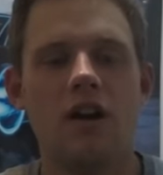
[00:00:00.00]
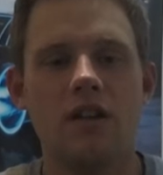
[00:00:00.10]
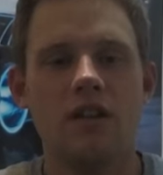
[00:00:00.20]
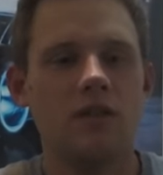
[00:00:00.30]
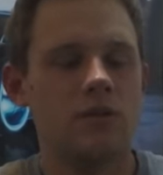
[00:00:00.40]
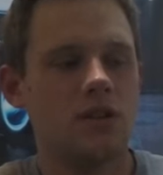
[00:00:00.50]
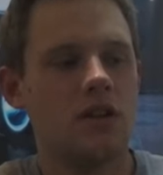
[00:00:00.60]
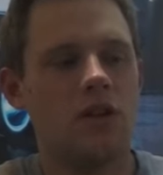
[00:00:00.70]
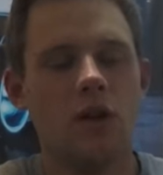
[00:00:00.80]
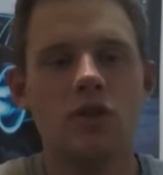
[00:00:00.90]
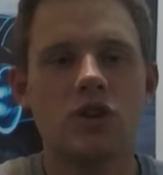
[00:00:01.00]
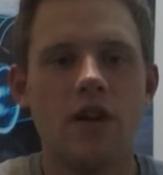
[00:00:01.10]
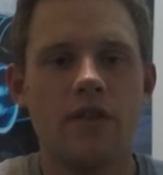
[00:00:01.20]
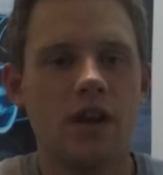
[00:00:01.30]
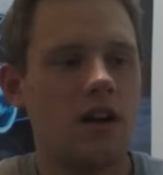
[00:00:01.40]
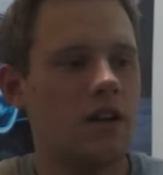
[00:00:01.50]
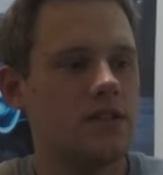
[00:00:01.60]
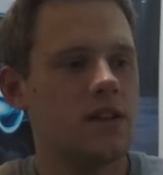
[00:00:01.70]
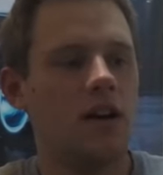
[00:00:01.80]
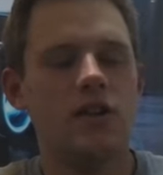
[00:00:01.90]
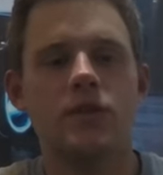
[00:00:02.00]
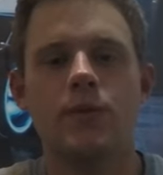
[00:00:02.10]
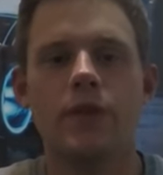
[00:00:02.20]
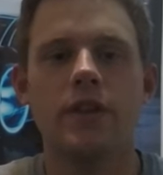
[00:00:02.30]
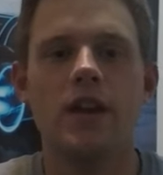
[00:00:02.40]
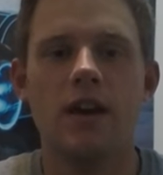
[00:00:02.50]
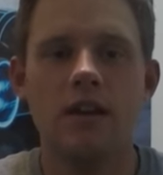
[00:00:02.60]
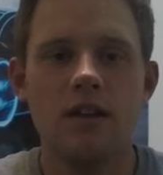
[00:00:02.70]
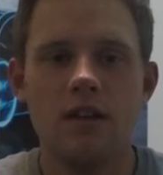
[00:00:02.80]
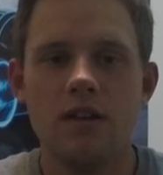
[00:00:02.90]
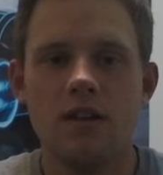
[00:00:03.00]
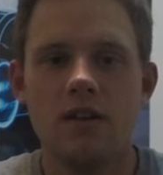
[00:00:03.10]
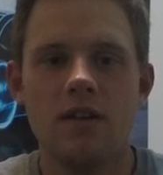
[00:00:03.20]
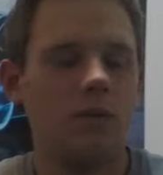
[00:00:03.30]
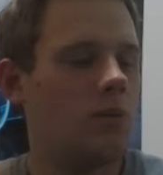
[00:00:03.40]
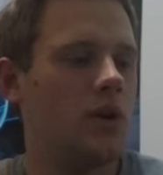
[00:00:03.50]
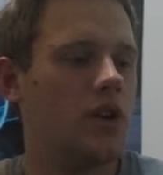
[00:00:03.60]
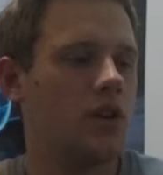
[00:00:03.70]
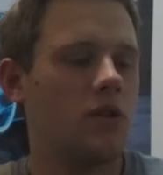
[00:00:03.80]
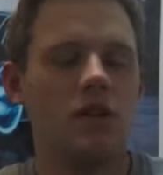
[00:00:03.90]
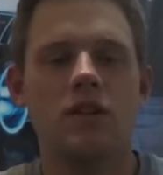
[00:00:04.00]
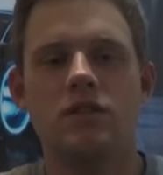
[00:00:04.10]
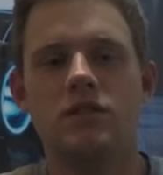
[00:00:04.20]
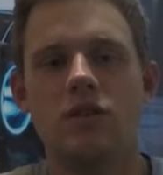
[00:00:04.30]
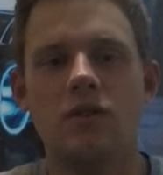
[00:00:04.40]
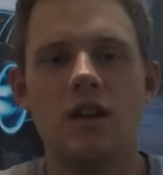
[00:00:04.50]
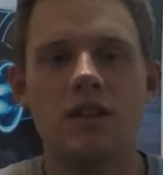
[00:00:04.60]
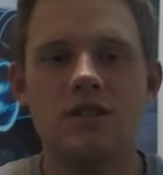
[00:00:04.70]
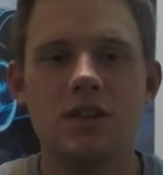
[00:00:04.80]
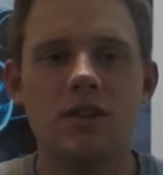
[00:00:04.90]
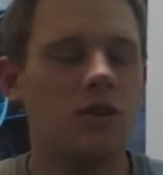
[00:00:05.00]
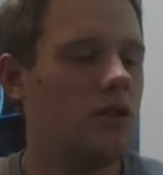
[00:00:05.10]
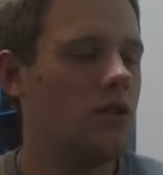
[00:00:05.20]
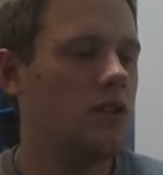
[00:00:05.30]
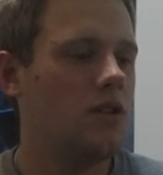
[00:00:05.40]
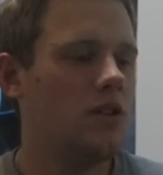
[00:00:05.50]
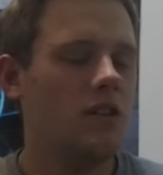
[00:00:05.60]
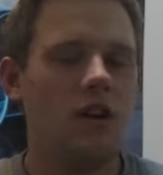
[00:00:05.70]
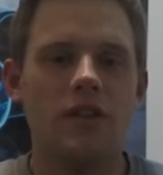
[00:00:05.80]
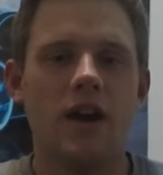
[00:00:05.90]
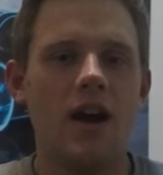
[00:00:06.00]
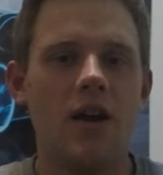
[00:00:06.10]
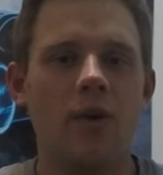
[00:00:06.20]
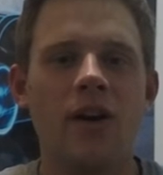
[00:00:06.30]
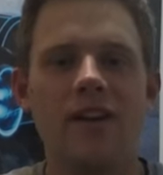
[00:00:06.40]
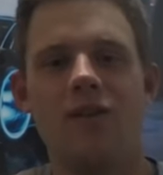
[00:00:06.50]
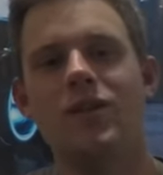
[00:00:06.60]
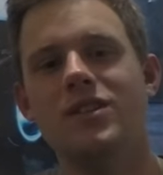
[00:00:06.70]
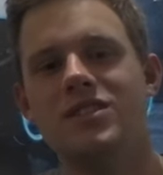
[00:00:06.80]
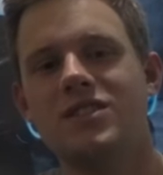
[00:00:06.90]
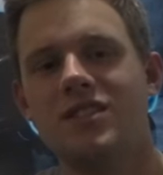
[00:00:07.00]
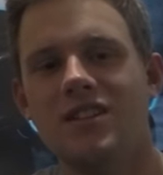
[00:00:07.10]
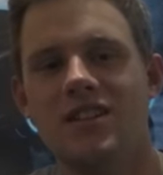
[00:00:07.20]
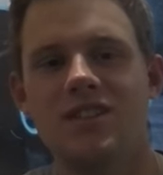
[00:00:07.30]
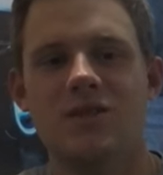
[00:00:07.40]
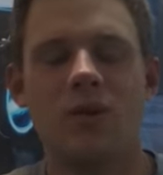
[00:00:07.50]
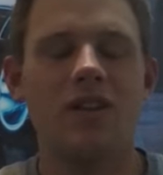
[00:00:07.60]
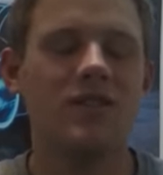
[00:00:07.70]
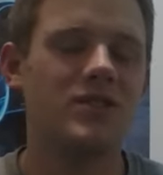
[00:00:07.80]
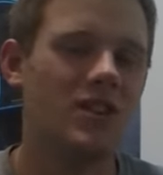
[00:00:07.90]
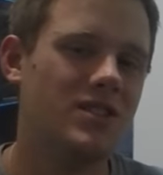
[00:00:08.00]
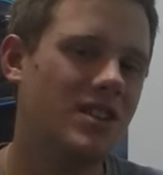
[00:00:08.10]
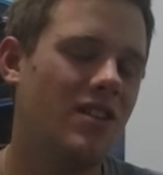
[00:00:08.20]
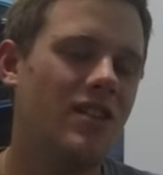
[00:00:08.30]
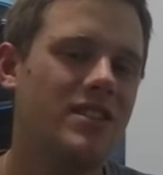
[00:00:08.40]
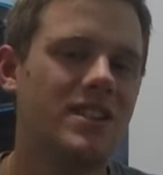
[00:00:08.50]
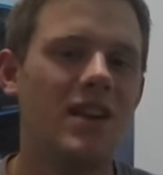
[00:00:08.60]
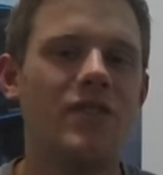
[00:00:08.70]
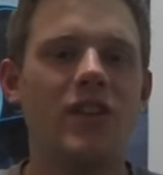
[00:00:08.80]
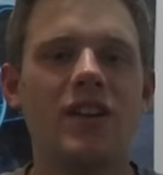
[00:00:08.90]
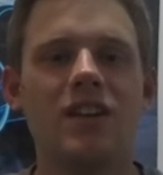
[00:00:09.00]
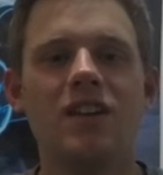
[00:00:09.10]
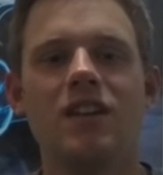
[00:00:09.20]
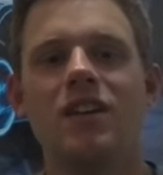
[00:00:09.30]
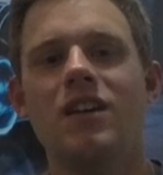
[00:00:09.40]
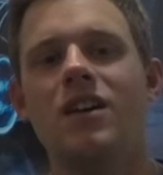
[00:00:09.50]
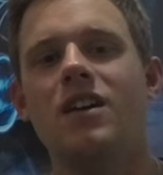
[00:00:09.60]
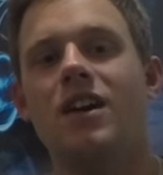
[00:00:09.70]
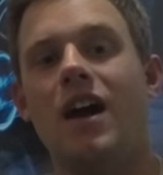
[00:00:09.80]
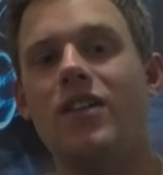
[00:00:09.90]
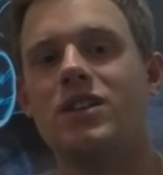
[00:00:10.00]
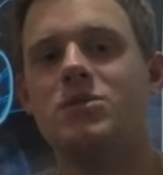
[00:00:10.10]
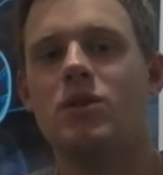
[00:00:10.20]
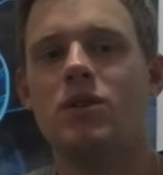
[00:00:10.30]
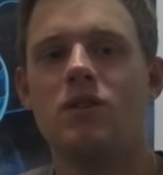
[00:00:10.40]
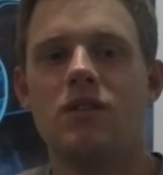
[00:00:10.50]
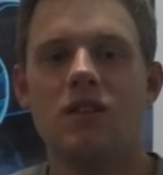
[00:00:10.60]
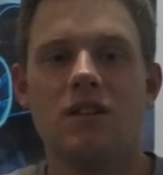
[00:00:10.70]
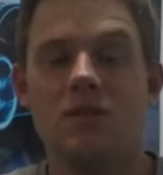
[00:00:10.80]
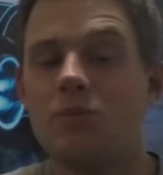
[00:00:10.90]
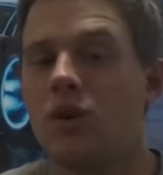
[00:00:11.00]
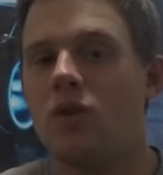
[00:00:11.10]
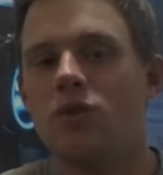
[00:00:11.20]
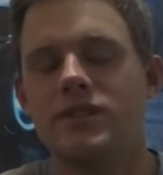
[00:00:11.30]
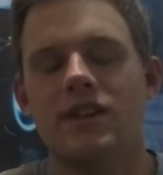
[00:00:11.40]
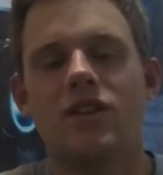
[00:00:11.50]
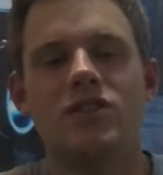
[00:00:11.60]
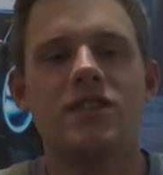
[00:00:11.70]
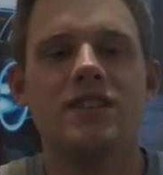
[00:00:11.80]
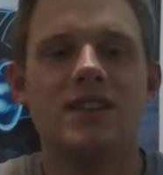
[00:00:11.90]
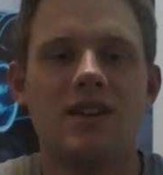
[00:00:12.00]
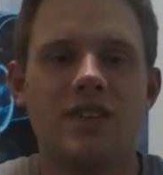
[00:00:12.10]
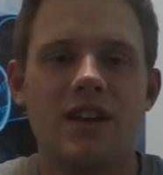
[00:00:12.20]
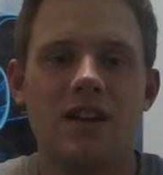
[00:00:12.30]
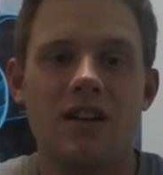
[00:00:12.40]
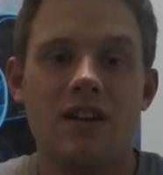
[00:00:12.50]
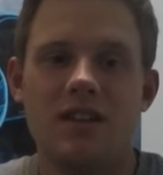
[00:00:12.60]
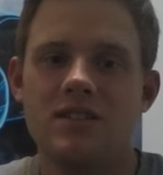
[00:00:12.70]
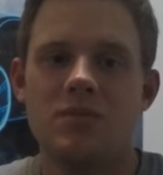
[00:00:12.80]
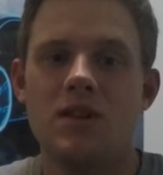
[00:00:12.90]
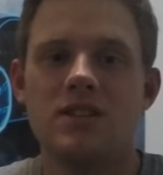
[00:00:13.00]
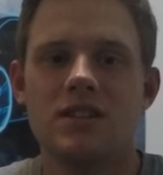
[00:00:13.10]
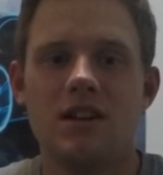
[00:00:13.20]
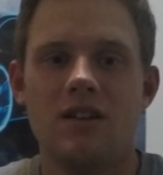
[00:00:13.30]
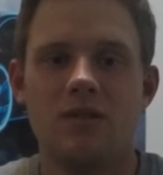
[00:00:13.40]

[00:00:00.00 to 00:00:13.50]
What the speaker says: he was in a low traffic area, that's 100 for the day. But you're doing 82 on the highway, which is a reckless drive. So it's kind of funny. I think it's pretty cool technology that's out there. It's amazing